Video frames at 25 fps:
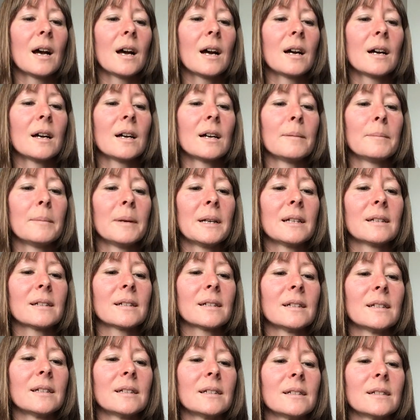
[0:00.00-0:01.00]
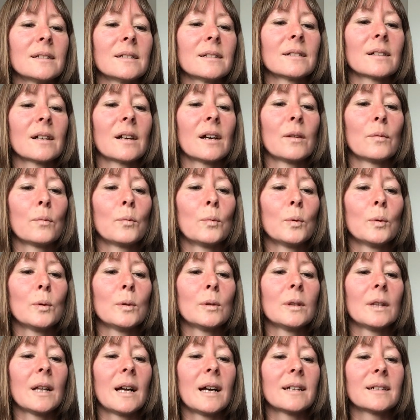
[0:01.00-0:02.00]
It is a
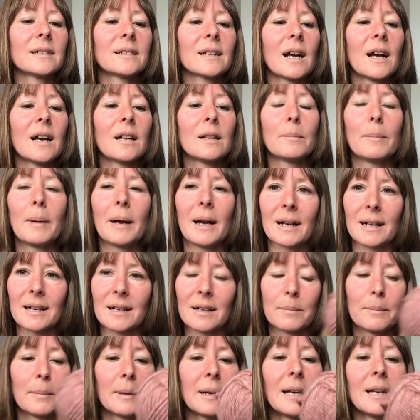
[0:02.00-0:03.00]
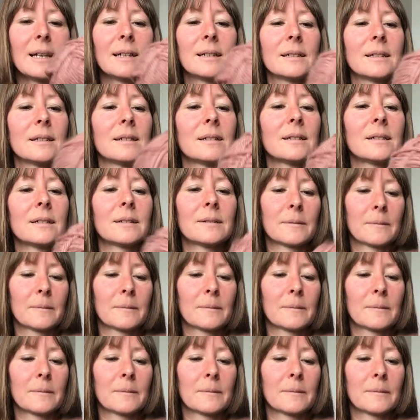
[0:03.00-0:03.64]
wool and alpaca blend.